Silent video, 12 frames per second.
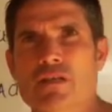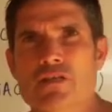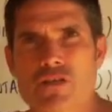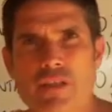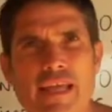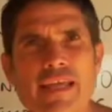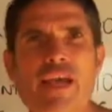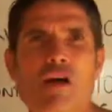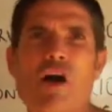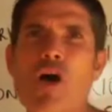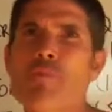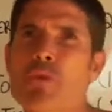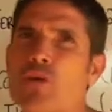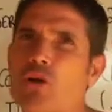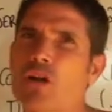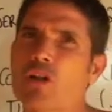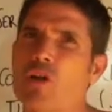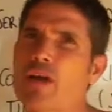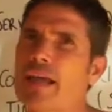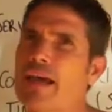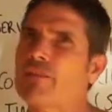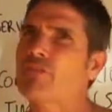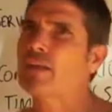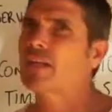So there you go. I hope you got a lot
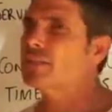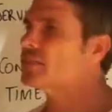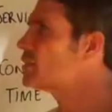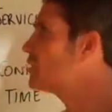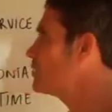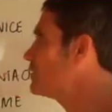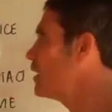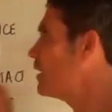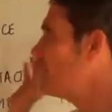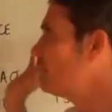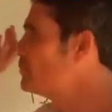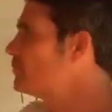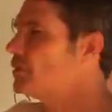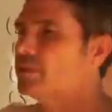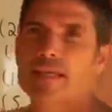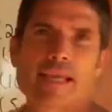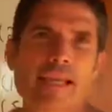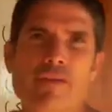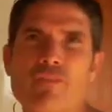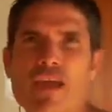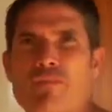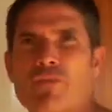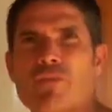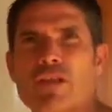out of this. Again, if you
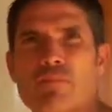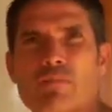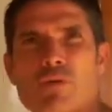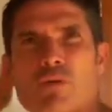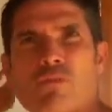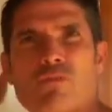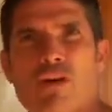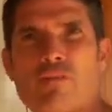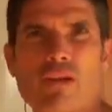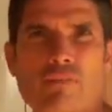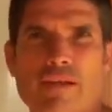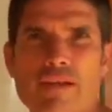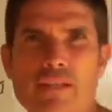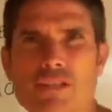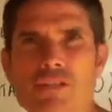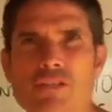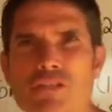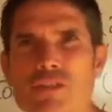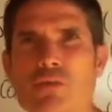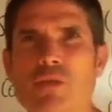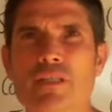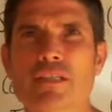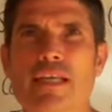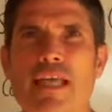haven't read the book, 5 Love Languages, do
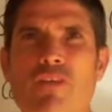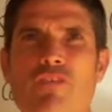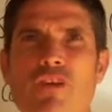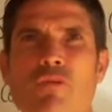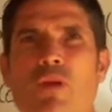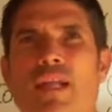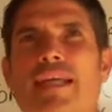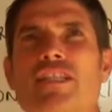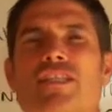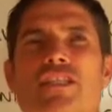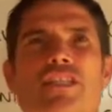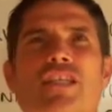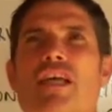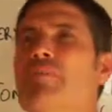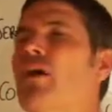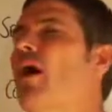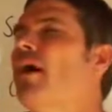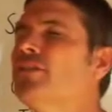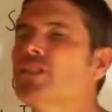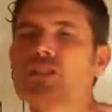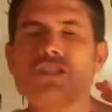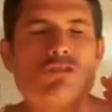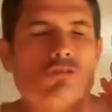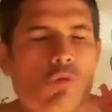it. If you're in a relationship, I
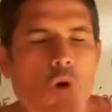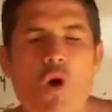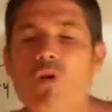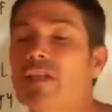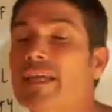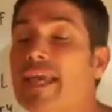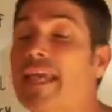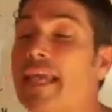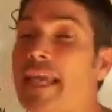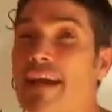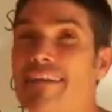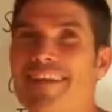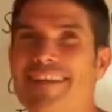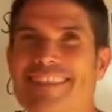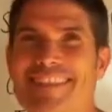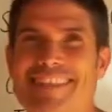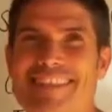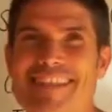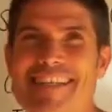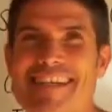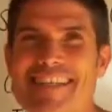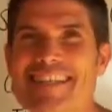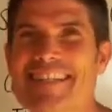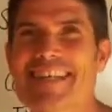strongly encourage you
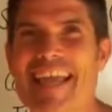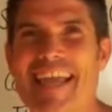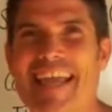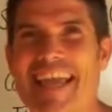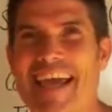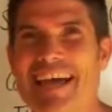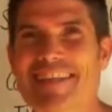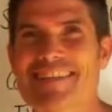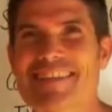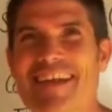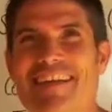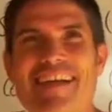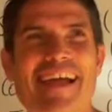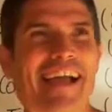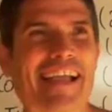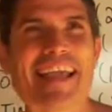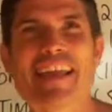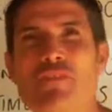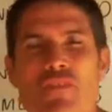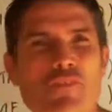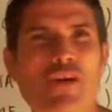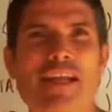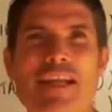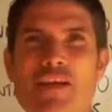to check it out. So again, if you've
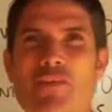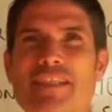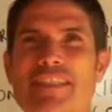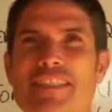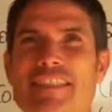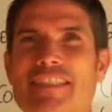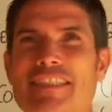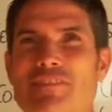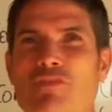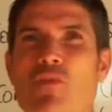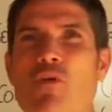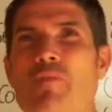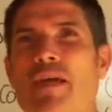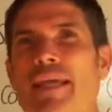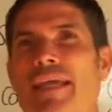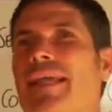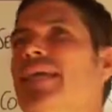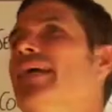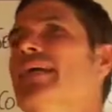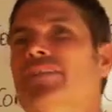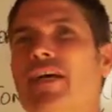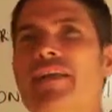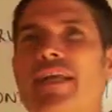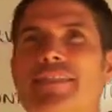got any questions for me,
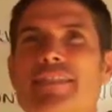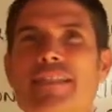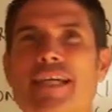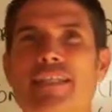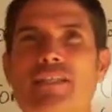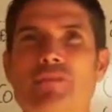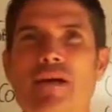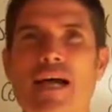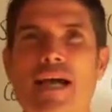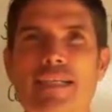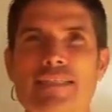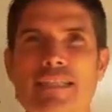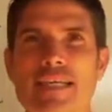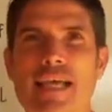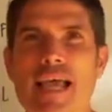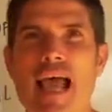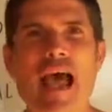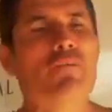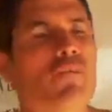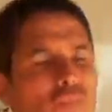don't hesitate to ask. Have